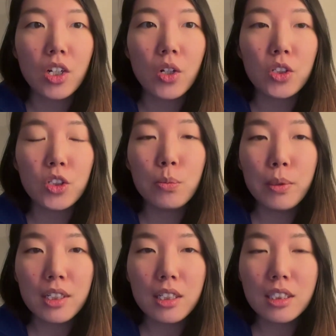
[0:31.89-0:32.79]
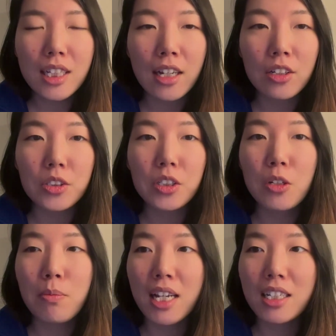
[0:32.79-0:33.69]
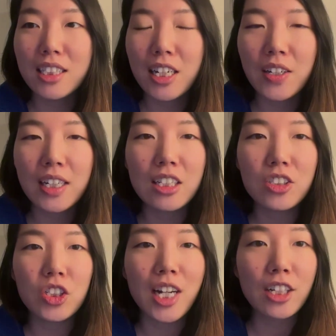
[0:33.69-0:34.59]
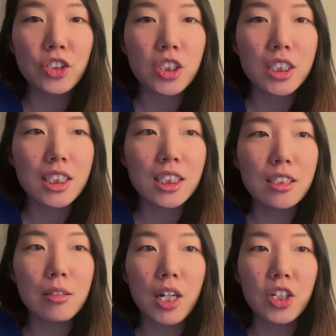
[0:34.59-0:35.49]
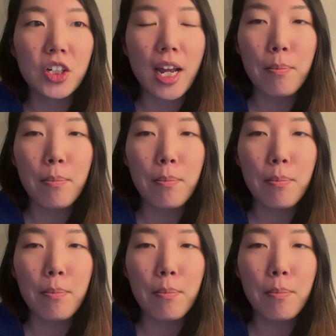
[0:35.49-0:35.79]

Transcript: Her new book, titled Humanitarian Internationalism Under